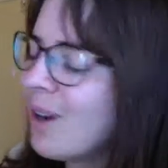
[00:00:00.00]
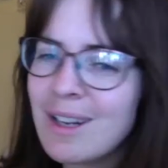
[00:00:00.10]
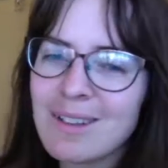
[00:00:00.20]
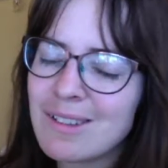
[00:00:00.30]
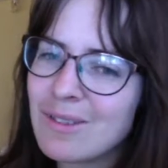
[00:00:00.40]
Why
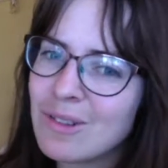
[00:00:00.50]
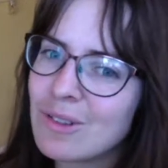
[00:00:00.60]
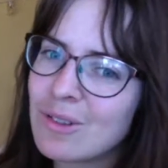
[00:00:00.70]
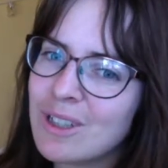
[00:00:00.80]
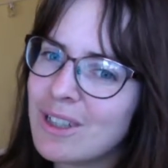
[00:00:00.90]
does it feel
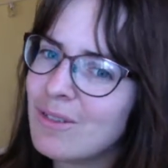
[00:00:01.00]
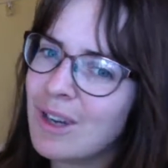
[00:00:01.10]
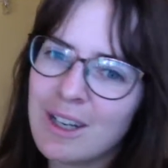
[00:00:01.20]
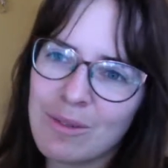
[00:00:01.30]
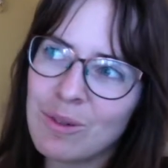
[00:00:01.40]
so icky?
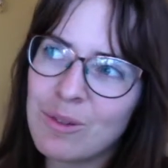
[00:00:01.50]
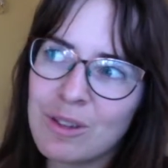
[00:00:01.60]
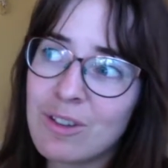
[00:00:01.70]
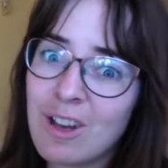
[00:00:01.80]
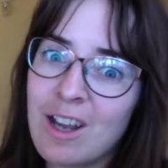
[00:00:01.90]
Why did we all
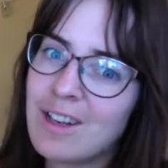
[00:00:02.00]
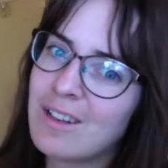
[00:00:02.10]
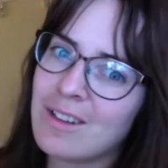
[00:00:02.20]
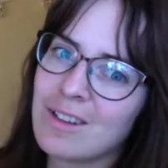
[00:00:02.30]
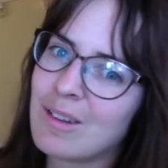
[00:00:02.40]
decide
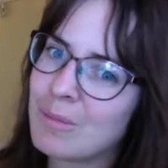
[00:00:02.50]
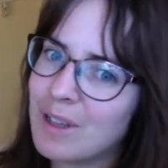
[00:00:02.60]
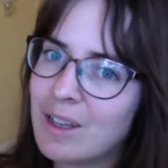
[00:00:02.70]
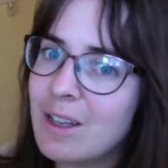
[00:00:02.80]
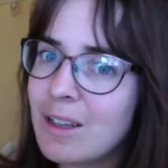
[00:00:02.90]
that it's
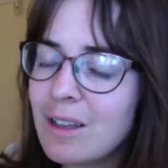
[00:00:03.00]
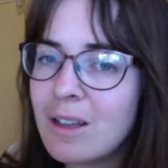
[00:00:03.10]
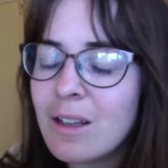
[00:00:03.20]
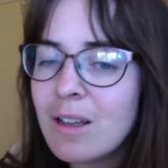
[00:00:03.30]
something icky?